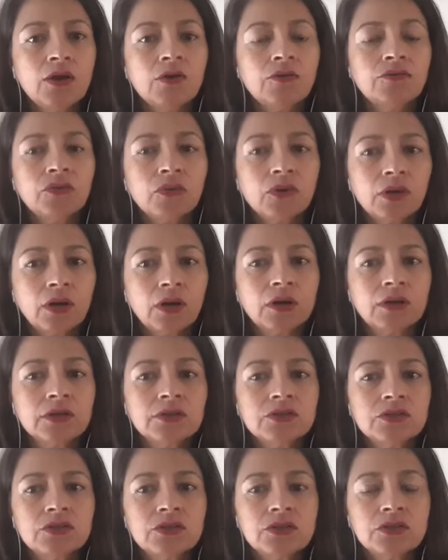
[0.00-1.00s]
for
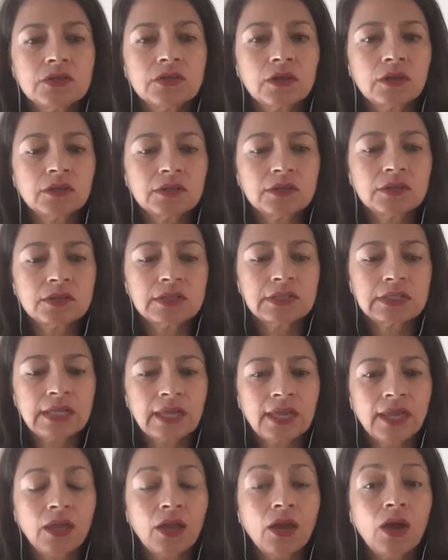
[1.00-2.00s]
us to start to
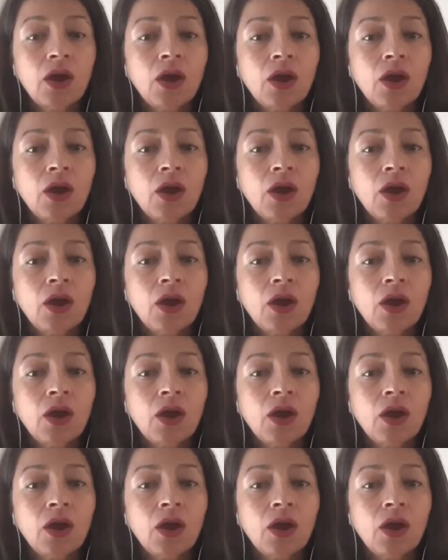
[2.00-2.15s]
say,